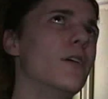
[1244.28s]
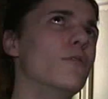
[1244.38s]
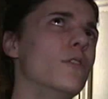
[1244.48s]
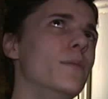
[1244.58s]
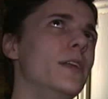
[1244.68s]

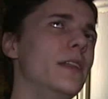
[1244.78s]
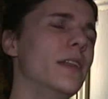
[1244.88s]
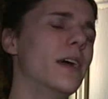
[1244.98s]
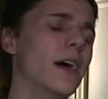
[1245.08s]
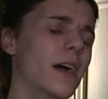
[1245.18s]

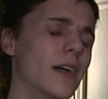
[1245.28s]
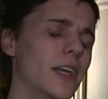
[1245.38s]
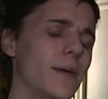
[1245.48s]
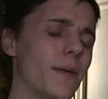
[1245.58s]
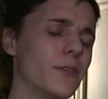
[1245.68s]
woman
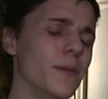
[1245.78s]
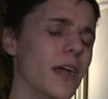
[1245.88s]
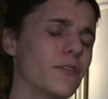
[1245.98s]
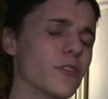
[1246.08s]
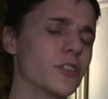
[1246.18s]
came up to me
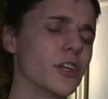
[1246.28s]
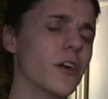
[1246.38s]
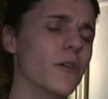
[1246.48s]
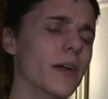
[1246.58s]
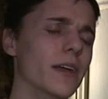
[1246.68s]
after a
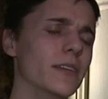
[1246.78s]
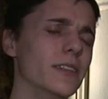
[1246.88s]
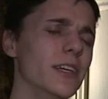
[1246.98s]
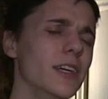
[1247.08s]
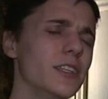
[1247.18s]
show,
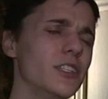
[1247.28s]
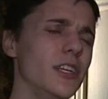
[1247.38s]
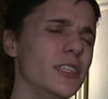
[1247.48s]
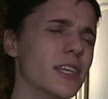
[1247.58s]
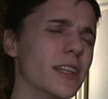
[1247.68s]
and
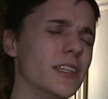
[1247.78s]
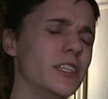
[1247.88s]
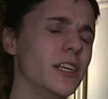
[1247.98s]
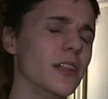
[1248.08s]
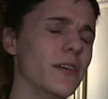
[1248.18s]
she said that
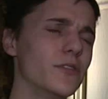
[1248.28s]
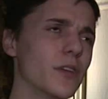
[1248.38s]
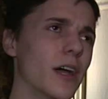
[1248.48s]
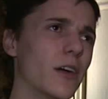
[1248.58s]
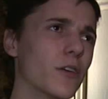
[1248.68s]
she lives,
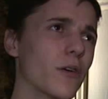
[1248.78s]
her